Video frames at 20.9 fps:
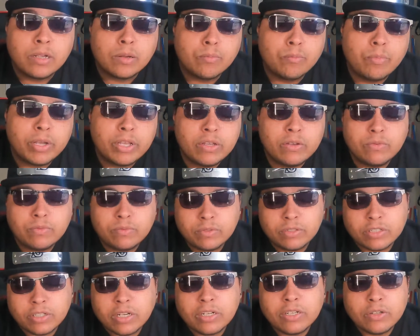But you
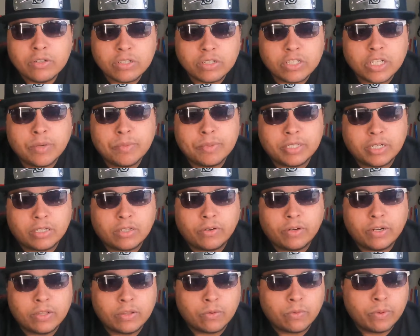should use a screen protector
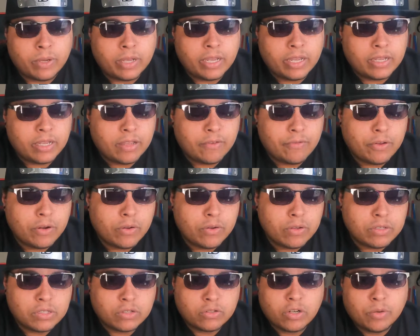either way. If you don't
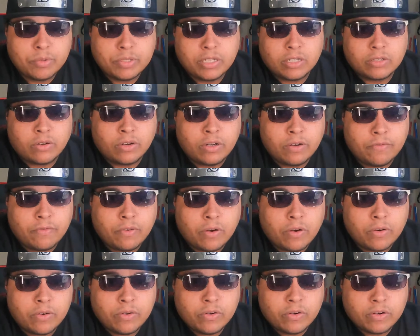use a screen protector on your
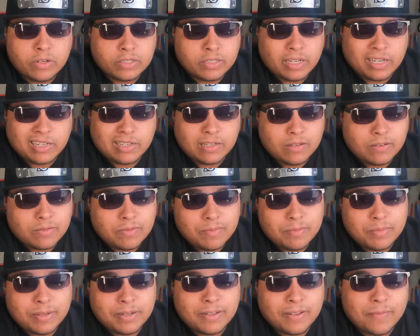phone, you're a psycho.
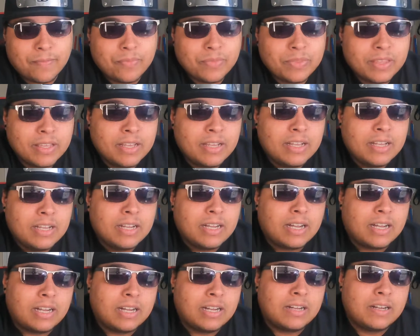But
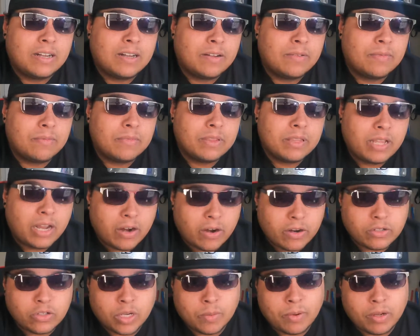they
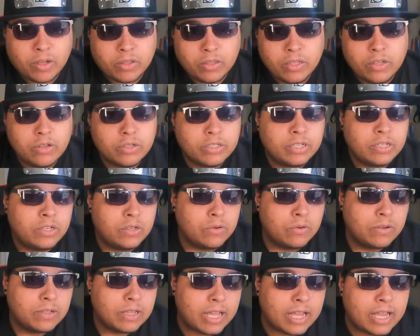are talking about using
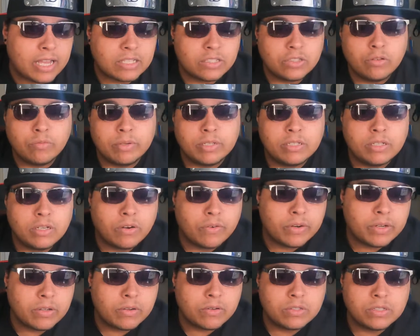new glass, new
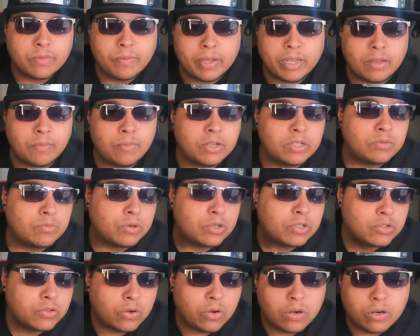material to make it much more
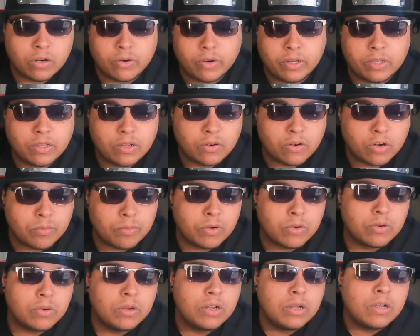stronger and
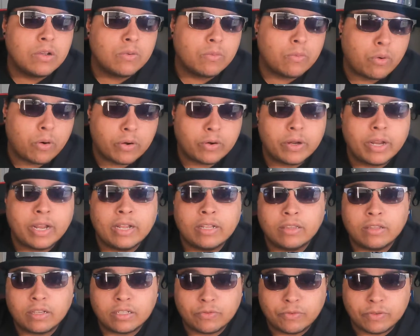durable, water
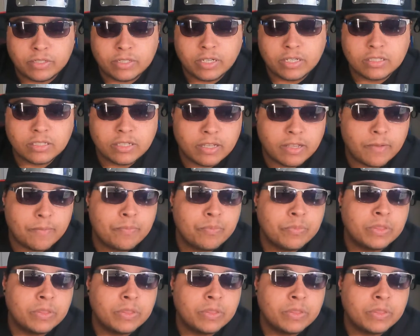and dust resistant.